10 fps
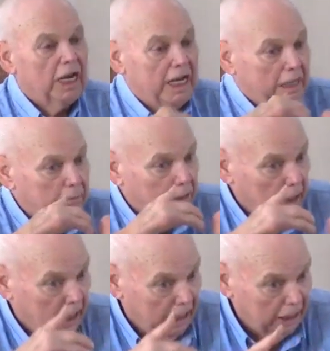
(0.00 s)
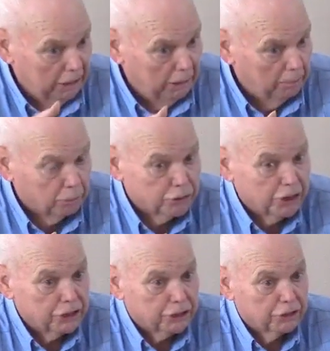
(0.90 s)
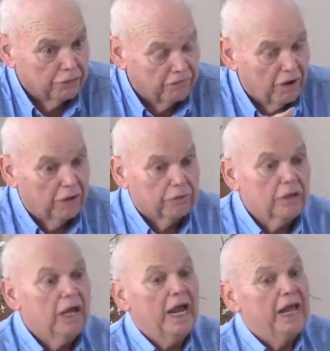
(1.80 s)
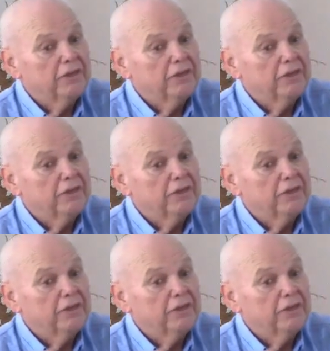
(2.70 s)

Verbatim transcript: He He He presents it to the Father, Amen.